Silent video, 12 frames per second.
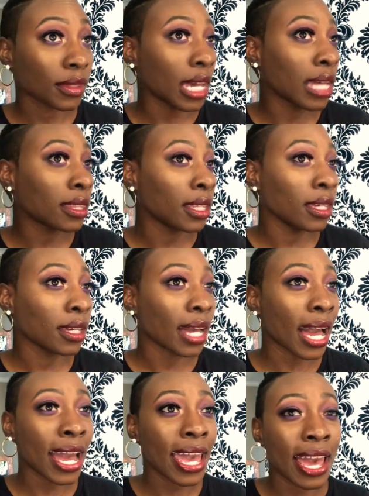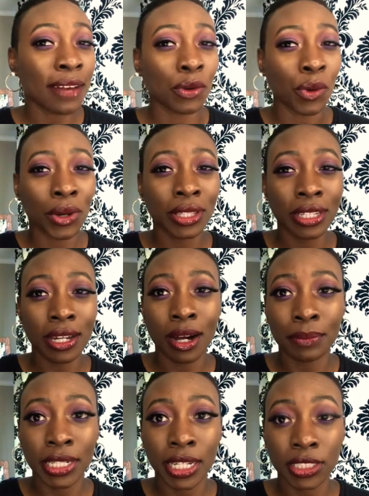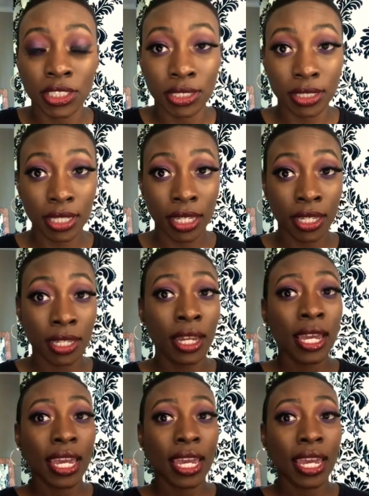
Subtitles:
I think I have oily combination skin,